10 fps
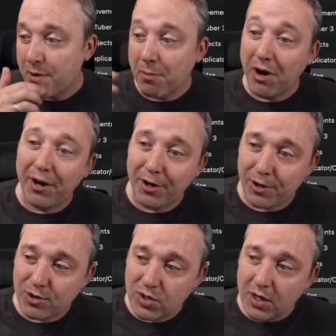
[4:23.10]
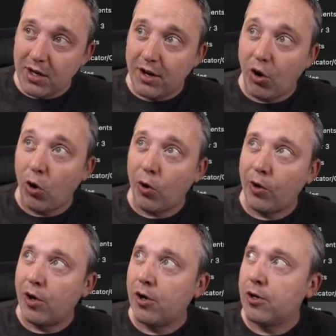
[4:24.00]
My monitors
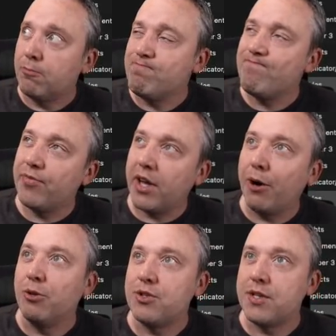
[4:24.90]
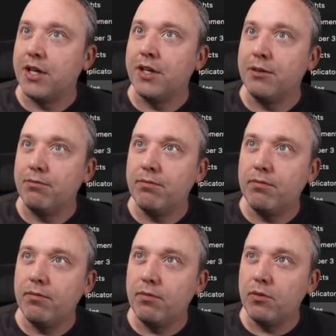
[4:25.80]
are, I would say,
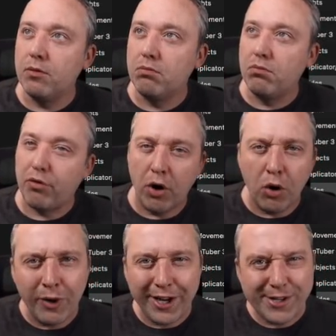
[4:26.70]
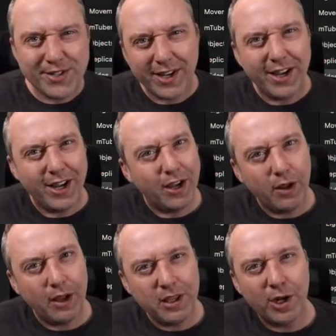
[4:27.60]
throwaways.
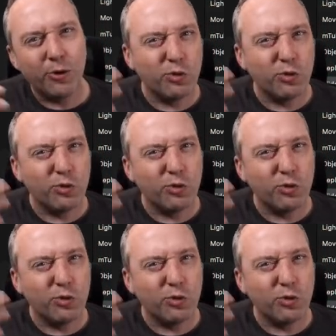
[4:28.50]
I, uh, you